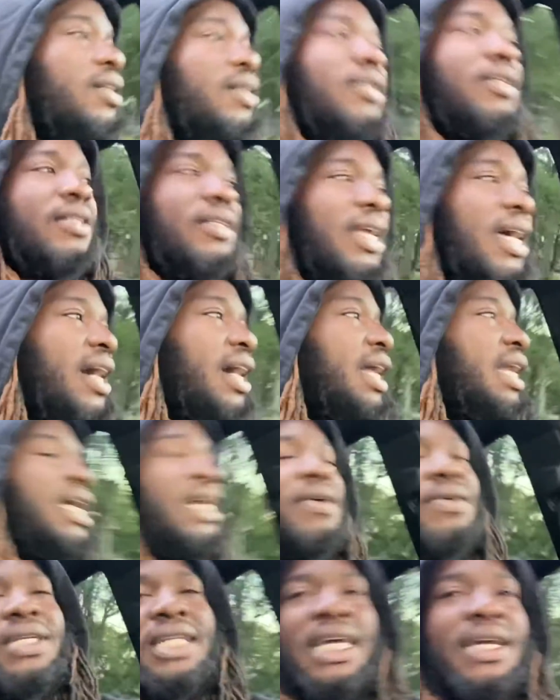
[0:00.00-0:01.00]
Nah, they
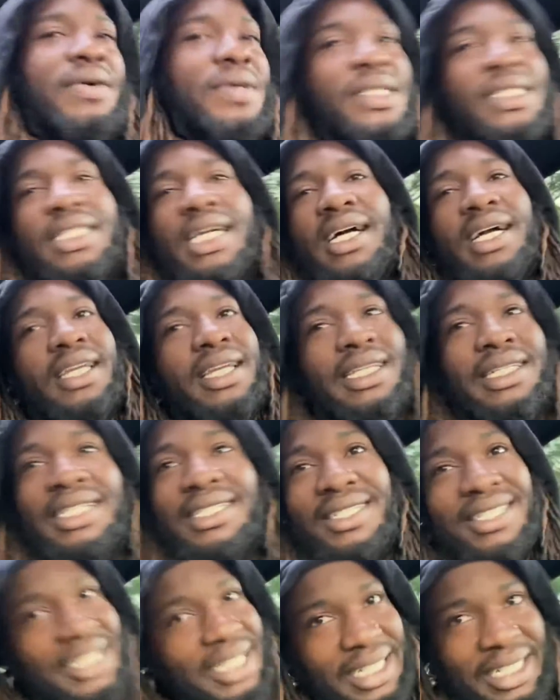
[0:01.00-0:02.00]
were talking
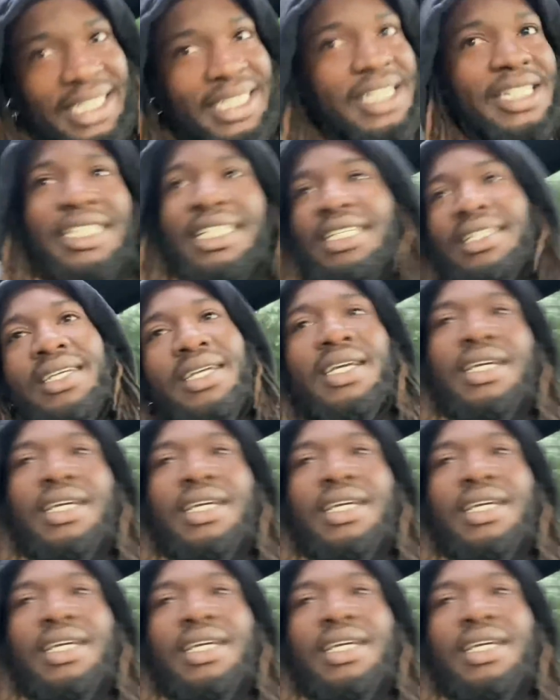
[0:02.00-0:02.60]
this killing shit.